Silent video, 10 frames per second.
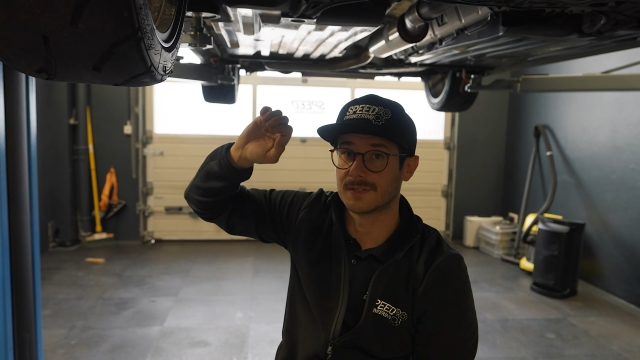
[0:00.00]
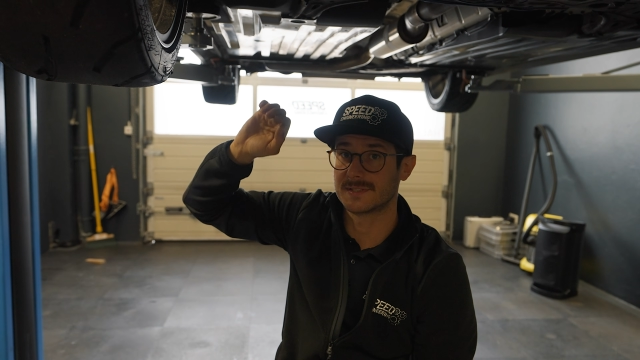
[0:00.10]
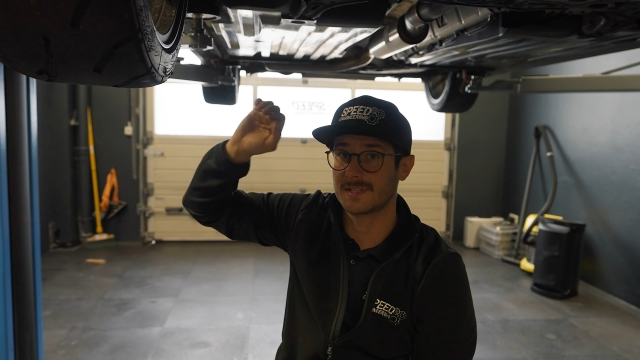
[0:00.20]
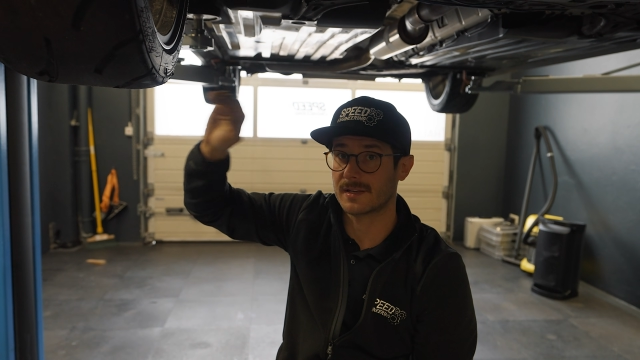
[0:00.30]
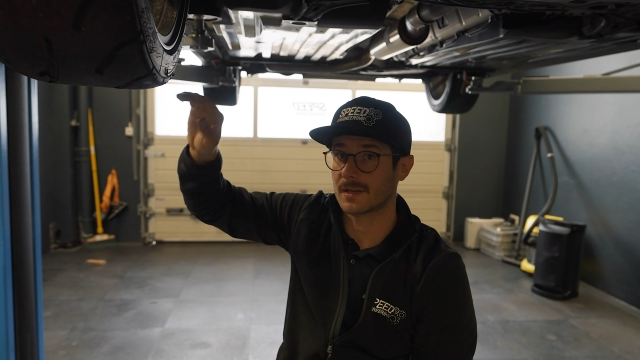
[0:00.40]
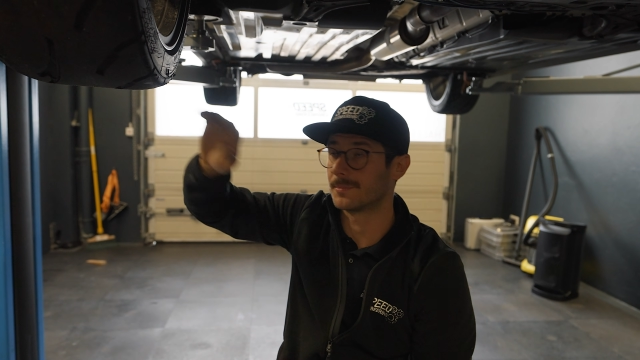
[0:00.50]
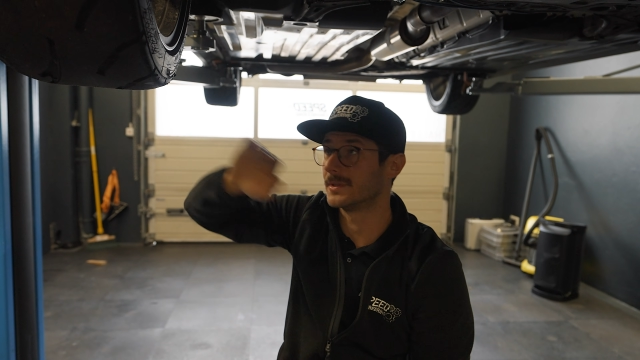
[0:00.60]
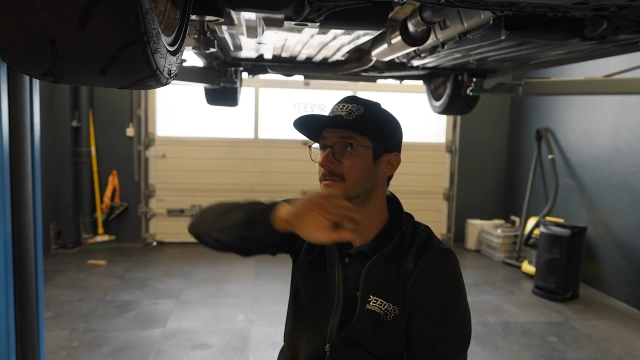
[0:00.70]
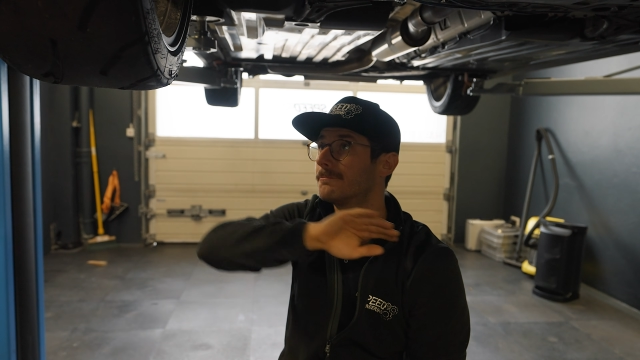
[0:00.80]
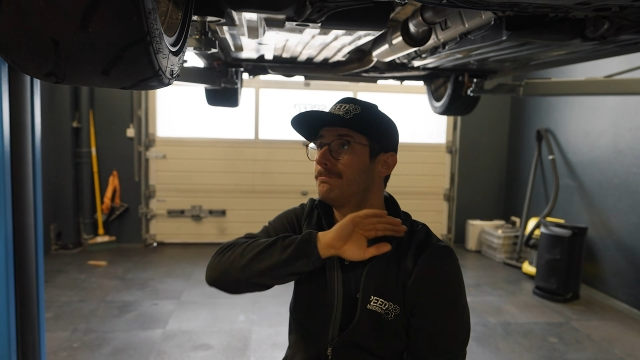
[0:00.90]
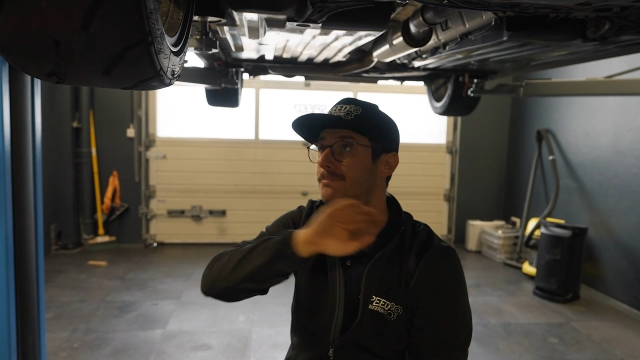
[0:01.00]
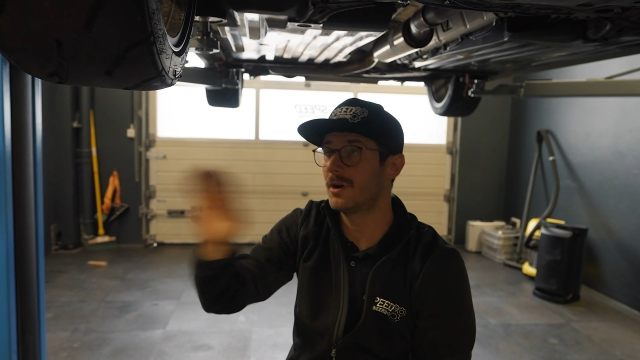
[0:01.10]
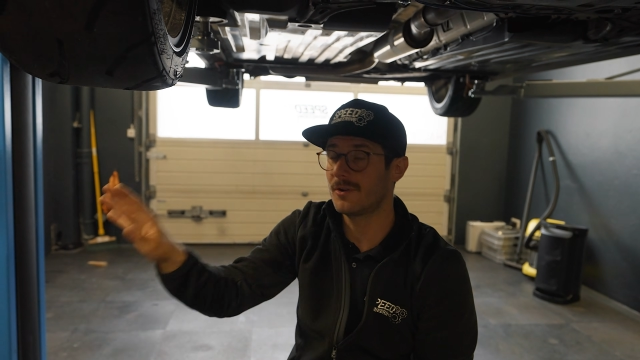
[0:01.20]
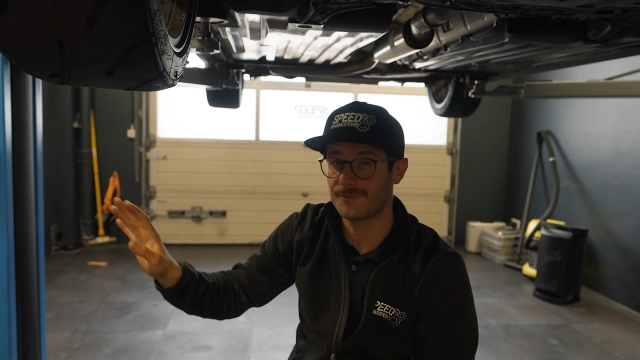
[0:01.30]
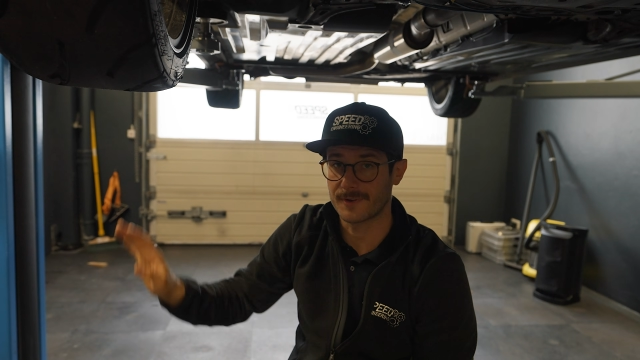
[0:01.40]
the setup is
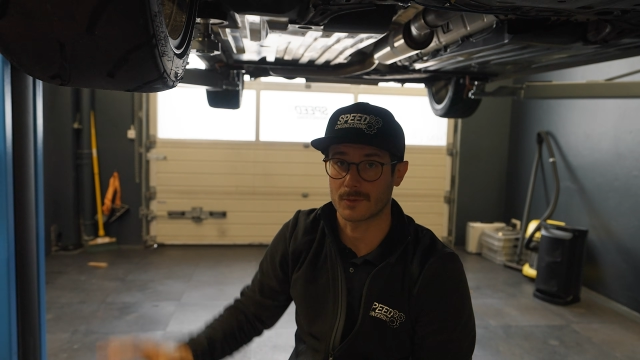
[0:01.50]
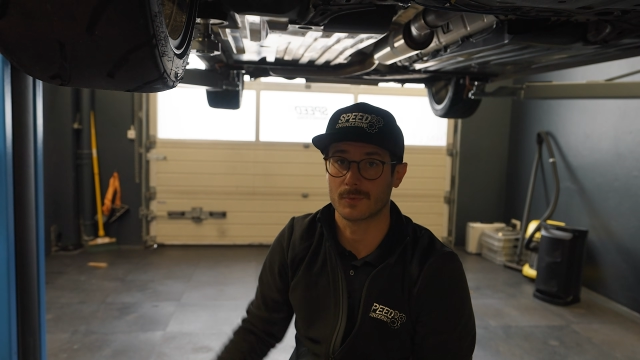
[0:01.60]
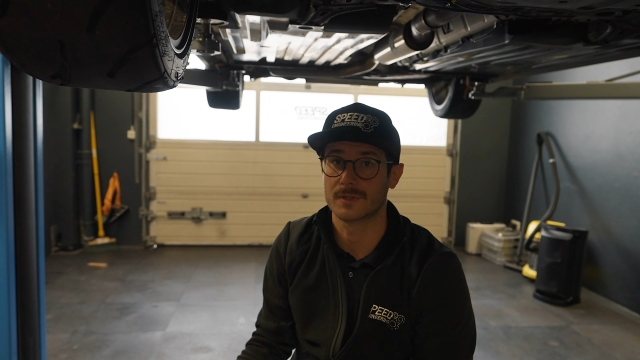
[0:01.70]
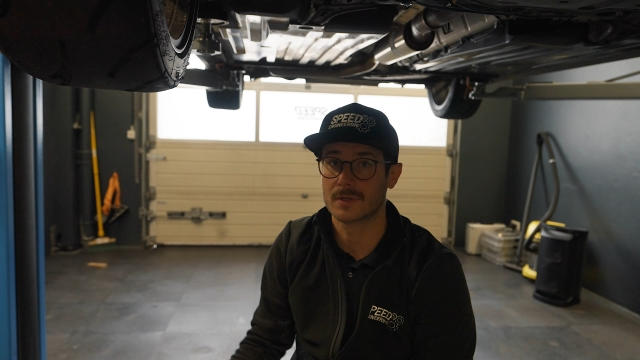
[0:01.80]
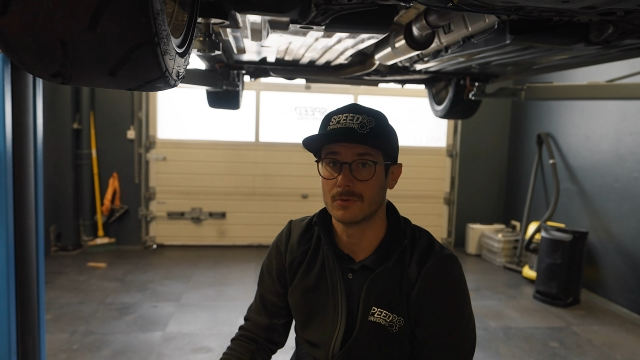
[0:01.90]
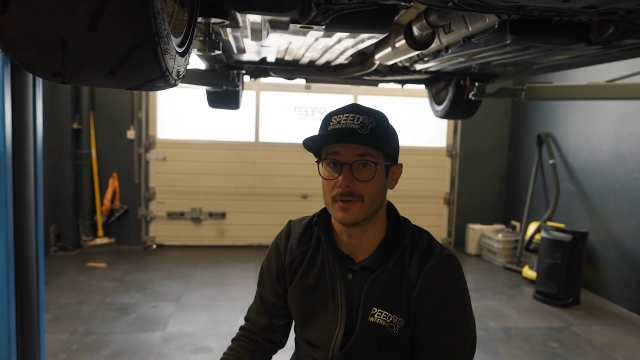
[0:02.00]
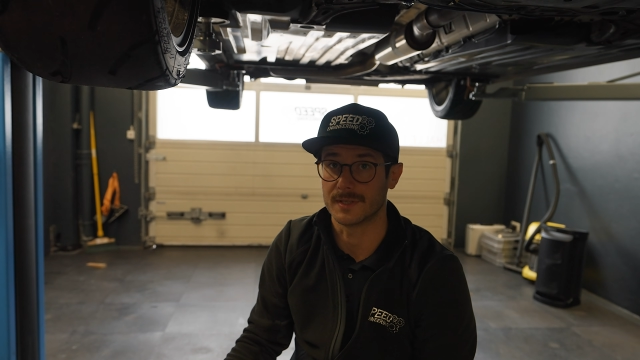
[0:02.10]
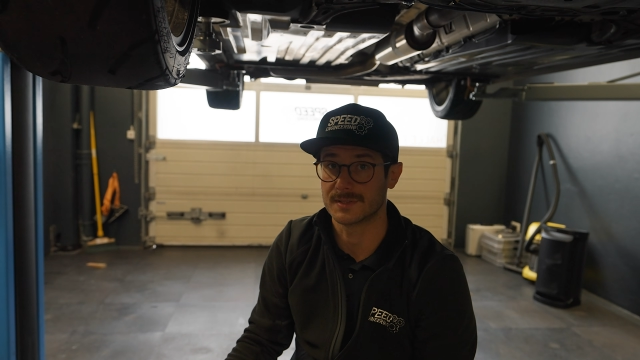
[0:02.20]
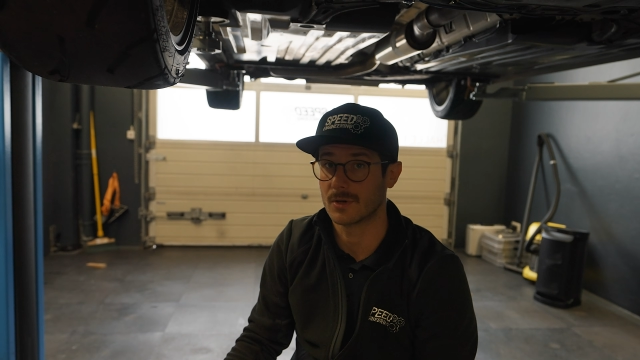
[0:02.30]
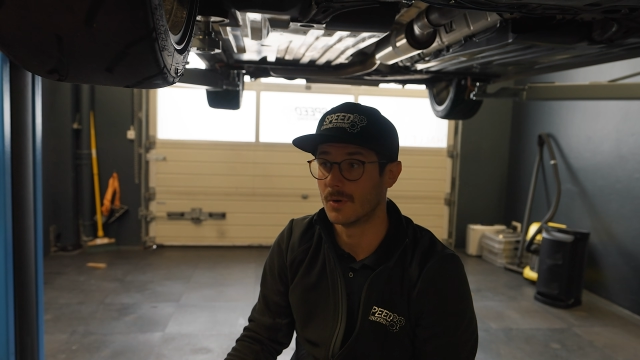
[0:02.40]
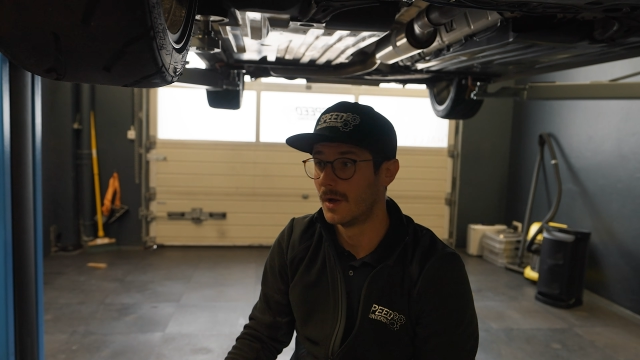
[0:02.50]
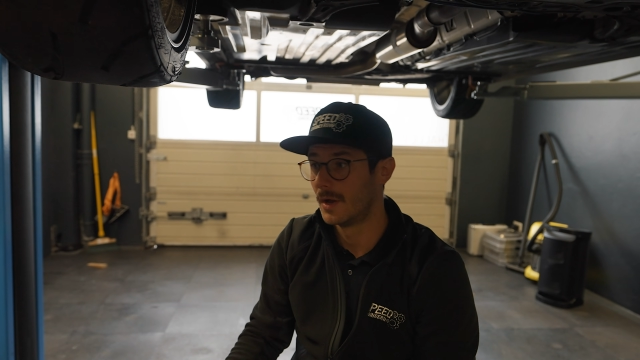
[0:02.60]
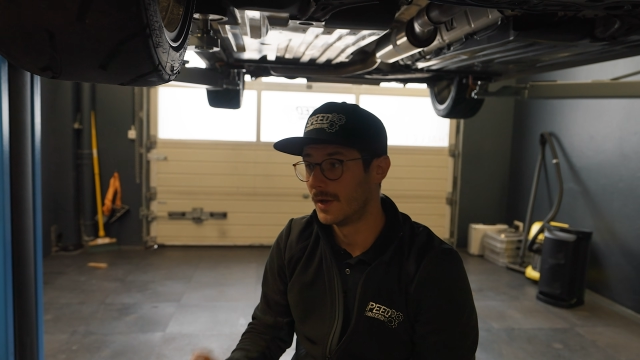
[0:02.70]
perfect with the cooling. So